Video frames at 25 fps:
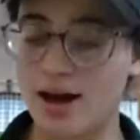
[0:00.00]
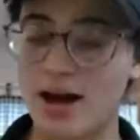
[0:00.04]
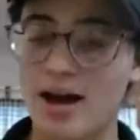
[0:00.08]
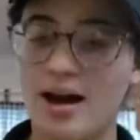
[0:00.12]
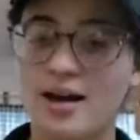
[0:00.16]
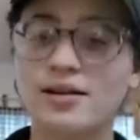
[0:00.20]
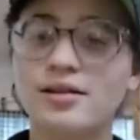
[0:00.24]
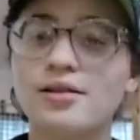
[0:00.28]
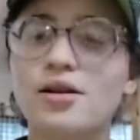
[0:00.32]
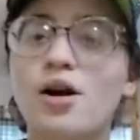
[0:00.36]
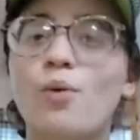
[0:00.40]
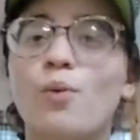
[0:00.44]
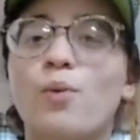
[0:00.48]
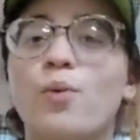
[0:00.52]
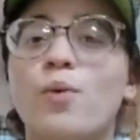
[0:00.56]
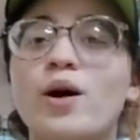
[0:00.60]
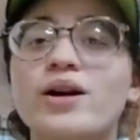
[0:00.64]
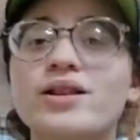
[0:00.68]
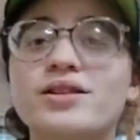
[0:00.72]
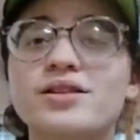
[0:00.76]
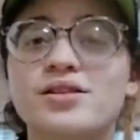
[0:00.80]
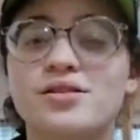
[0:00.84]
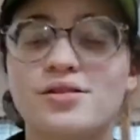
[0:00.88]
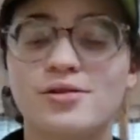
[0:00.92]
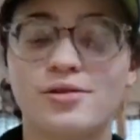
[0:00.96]
I don't know
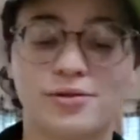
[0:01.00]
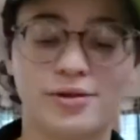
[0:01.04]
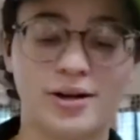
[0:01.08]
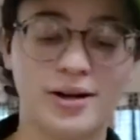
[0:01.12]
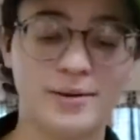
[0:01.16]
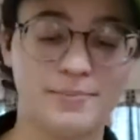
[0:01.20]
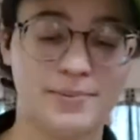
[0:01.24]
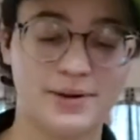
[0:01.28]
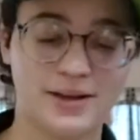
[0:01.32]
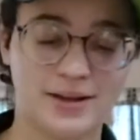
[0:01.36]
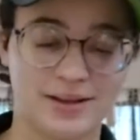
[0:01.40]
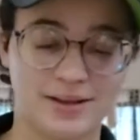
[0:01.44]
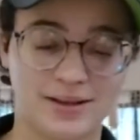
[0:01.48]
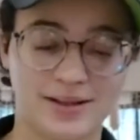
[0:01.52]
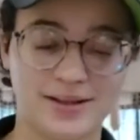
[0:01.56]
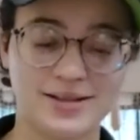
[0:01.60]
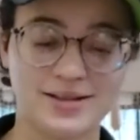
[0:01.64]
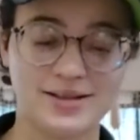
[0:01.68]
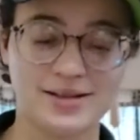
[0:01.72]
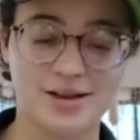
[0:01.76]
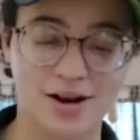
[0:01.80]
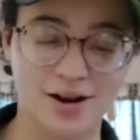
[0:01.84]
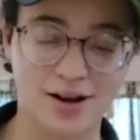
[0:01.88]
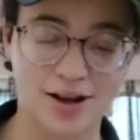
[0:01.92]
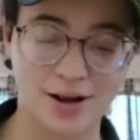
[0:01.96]
what's creepy. Let's
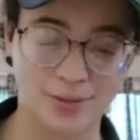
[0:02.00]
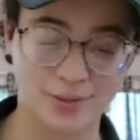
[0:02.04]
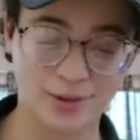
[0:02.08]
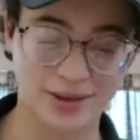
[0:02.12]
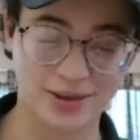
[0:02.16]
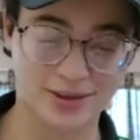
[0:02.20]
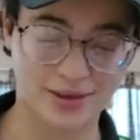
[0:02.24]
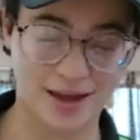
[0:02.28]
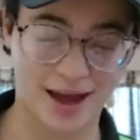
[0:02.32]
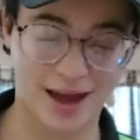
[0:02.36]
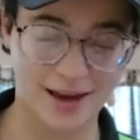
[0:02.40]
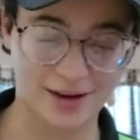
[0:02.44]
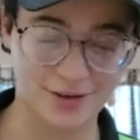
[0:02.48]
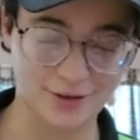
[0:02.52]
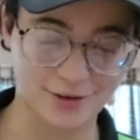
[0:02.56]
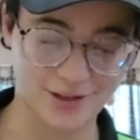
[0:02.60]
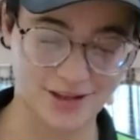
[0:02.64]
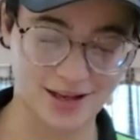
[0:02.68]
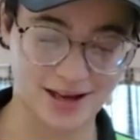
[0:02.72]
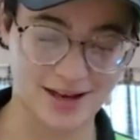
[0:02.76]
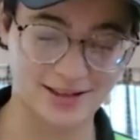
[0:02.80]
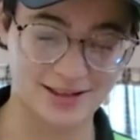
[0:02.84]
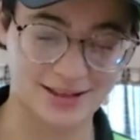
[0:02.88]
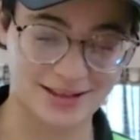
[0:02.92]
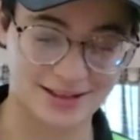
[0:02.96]
start out with
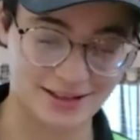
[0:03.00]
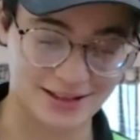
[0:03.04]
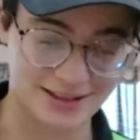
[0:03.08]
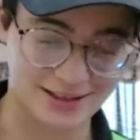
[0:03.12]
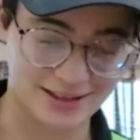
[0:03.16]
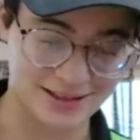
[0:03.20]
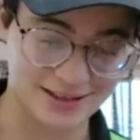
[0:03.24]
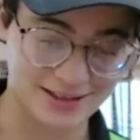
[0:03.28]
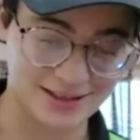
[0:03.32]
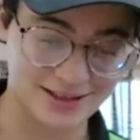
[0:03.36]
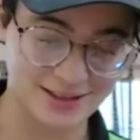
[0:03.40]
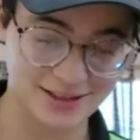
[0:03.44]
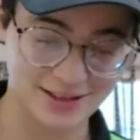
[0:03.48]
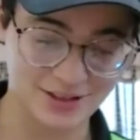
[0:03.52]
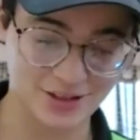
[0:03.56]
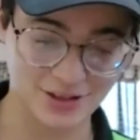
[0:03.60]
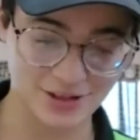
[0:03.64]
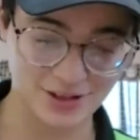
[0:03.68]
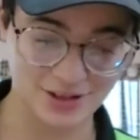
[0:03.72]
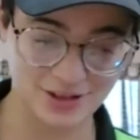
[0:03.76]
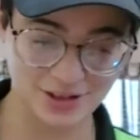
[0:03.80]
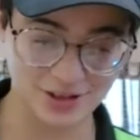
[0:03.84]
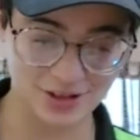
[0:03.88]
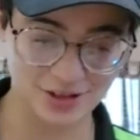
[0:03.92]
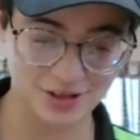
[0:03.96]
those ideas. Let's
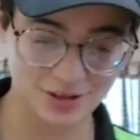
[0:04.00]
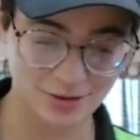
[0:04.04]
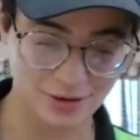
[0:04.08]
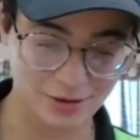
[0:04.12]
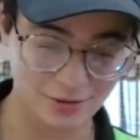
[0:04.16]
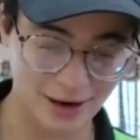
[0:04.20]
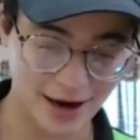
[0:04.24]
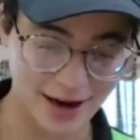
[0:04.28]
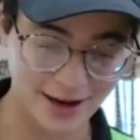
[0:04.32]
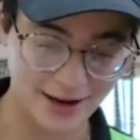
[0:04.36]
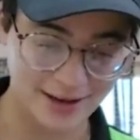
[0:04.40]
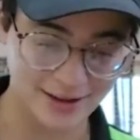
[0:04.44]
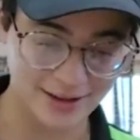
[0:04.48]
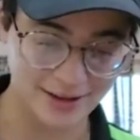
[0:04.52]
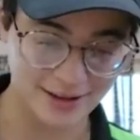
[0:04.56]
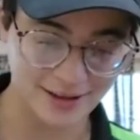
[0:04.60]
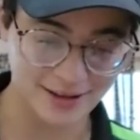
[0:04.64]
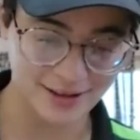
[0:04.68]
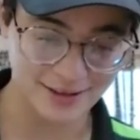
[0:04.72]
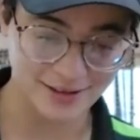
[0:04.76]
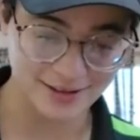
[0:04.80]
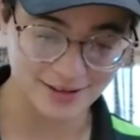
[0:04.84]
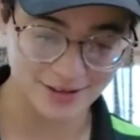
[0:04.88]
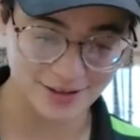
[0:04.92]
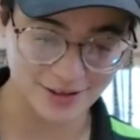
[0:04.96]

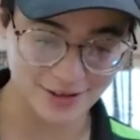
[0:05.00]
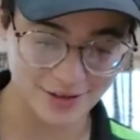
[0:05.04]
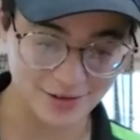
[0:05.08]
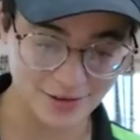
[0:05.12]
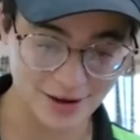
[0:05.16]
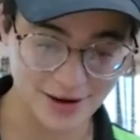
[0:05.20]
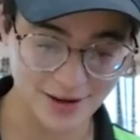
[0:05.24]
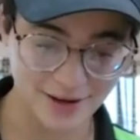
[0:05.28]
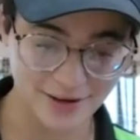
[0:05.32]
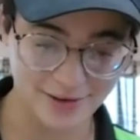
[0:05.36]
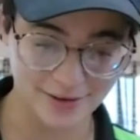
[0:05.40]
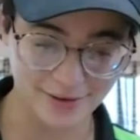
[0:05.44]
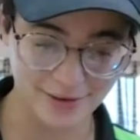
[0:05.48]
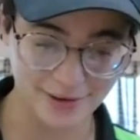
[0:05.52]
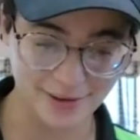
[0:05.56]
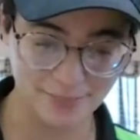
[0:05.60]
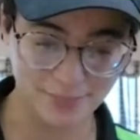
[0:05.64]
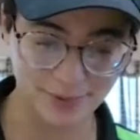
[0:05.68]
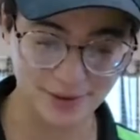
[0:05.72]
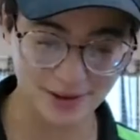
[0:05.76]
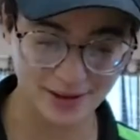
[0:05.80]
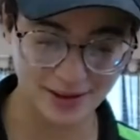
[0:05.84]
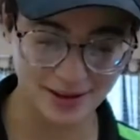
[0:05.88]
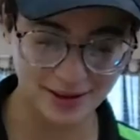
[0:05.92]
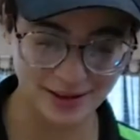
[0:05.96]
just write
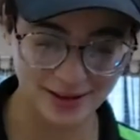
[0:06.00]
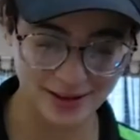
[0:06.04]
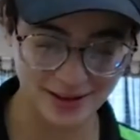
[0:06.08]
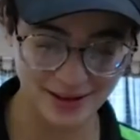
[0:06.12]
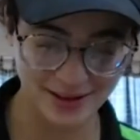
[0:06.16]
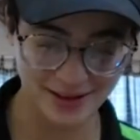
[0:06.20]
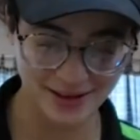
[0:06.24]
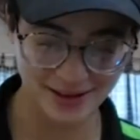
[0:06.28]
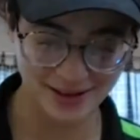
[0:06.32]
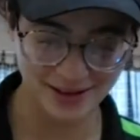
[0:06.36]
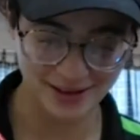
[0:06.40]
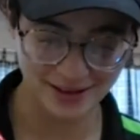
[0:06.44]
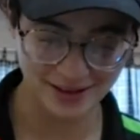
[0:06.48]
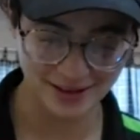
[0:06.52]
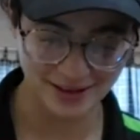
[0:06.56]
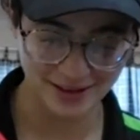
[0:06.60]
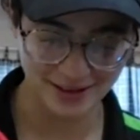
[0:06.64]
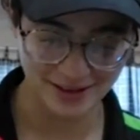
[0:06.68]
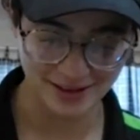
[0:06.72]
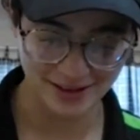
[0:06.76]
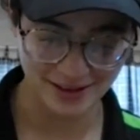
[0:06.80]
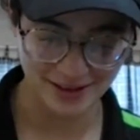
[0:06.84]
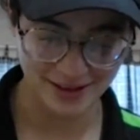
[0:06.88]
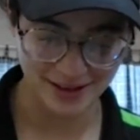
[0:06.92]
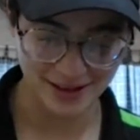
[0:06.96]
creepy,
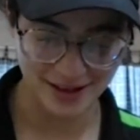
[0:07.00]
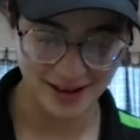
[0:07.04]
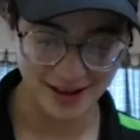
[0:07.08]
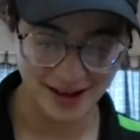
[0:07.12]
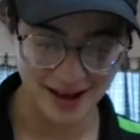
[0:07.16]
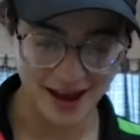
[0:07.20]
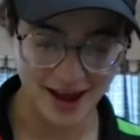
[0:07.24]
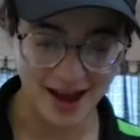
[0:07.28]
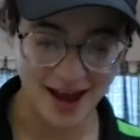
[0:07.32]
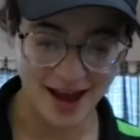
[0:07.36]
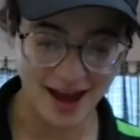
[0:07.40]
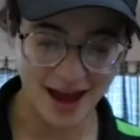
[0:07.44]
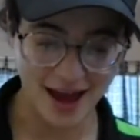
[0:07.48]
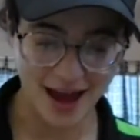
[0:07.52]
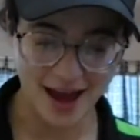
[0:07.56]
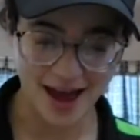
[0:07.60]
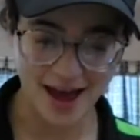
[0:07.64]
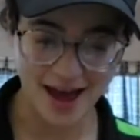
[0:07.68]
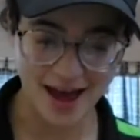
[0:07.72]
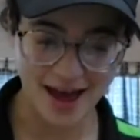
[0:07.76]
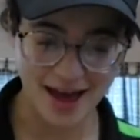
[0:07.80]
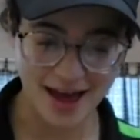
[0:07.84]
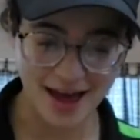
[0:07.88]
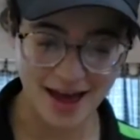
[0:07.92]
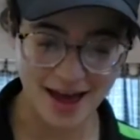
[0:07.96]

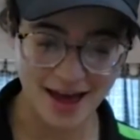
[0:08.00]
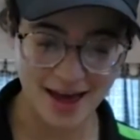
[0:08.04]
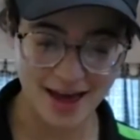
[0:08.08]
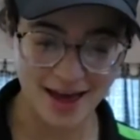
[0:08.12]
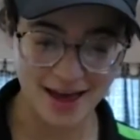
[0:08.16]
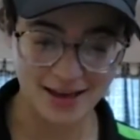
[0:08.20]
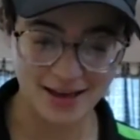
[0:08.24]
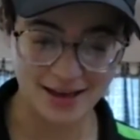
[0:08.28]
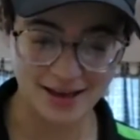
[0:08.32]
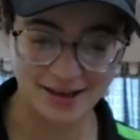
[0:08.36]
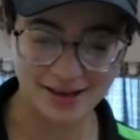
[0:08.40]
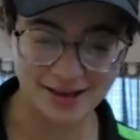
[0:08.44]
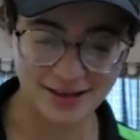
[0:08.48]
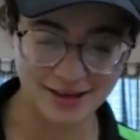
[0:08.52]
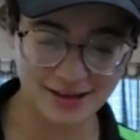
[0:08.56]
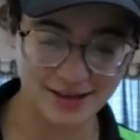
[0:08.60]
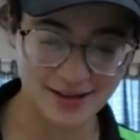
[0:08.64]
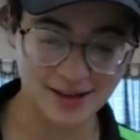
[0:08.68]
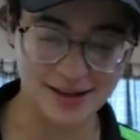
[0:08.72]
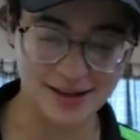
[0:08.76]
and